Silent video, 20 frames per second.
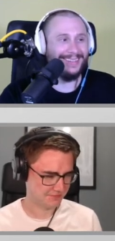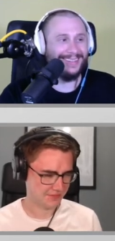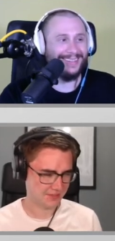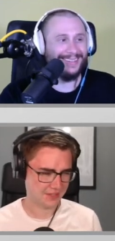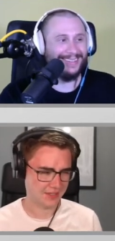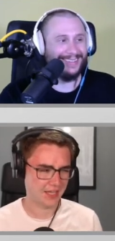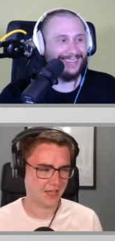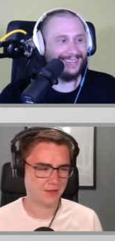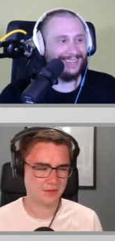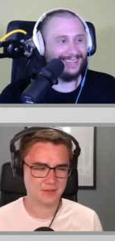
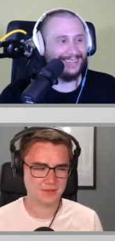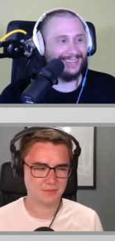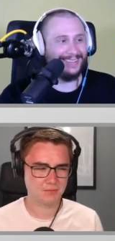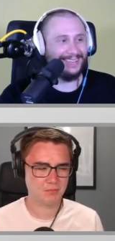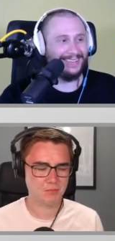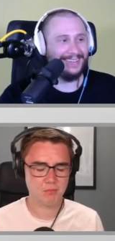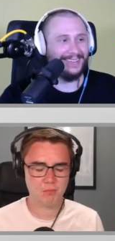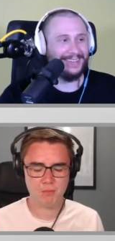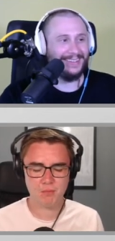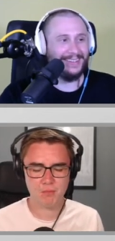Speaker 1: That was
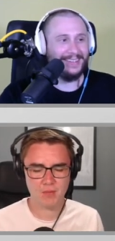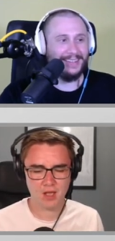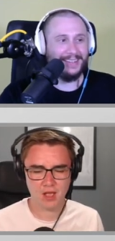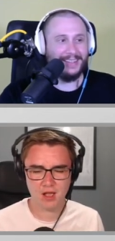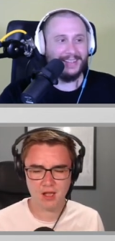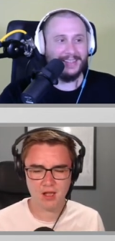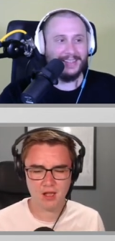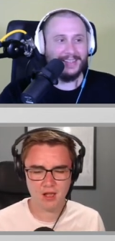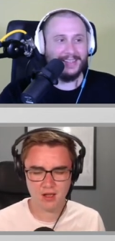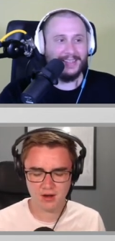
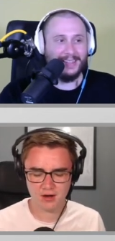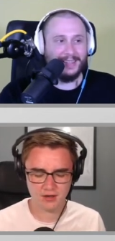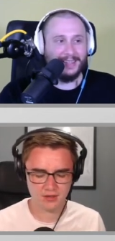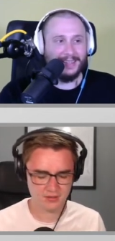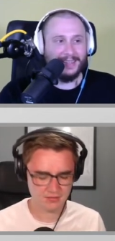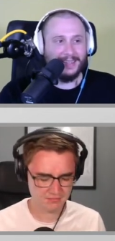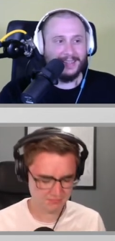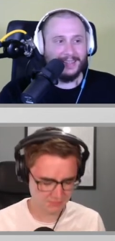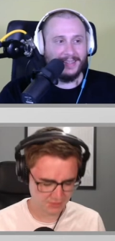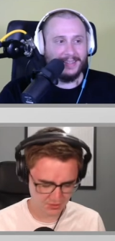
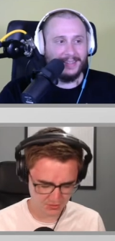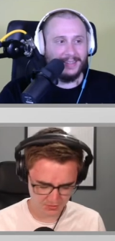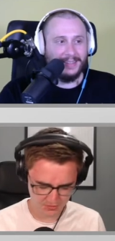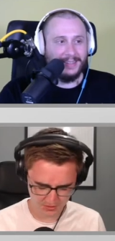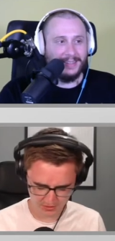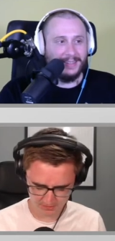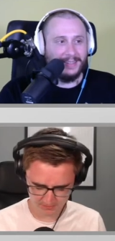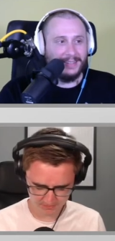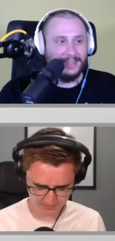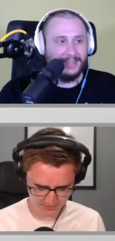
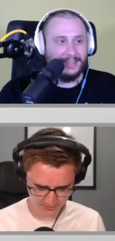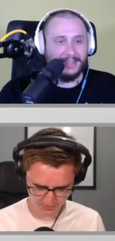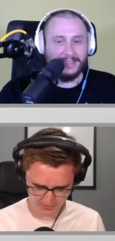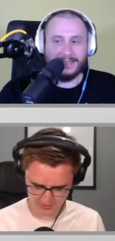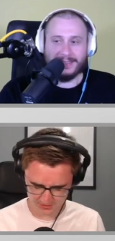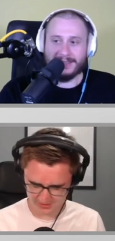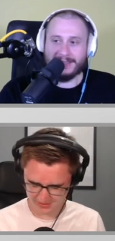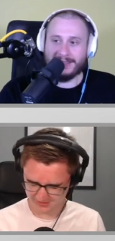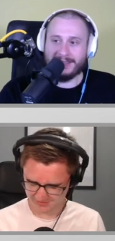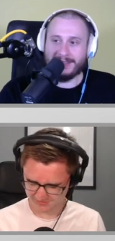hardcore
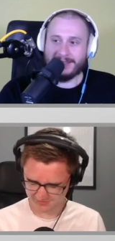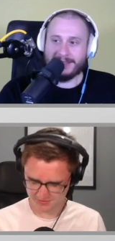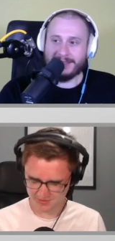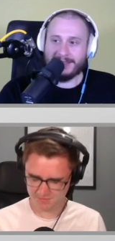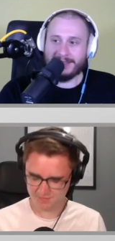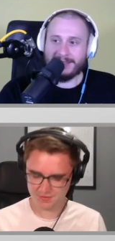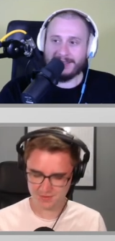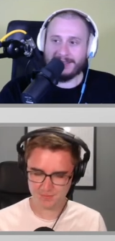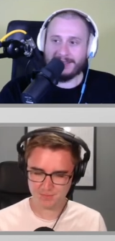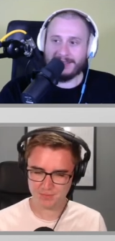sore
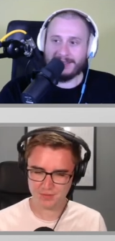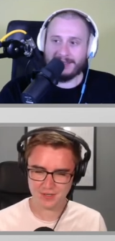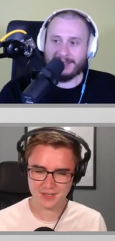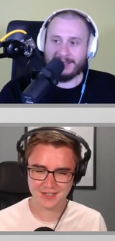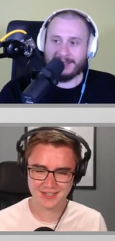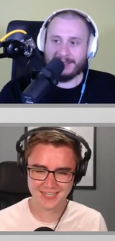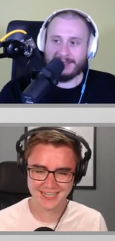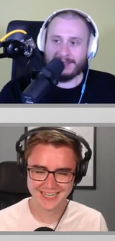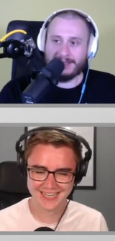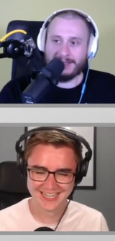from the
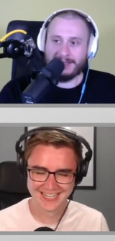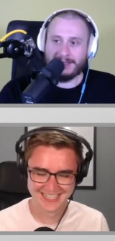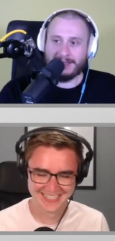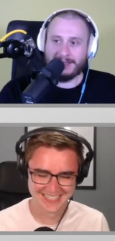burning.